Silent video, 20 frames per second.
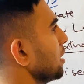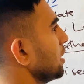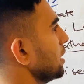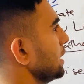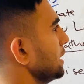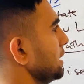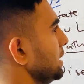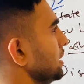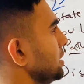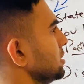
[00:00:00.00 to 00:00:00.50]

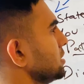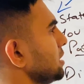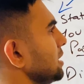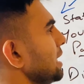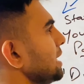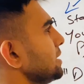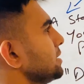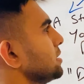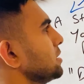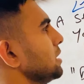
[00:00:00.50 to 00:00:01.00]
ease.
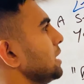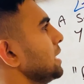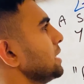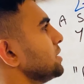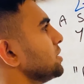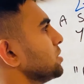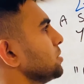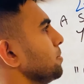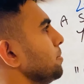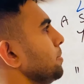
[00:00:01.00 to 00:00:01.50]

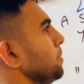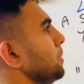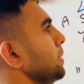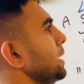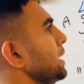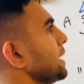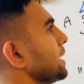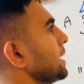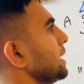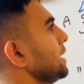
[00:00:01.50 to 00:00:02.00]
Let's
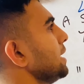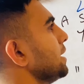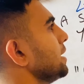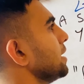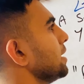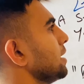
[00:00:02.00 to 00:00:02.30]
make it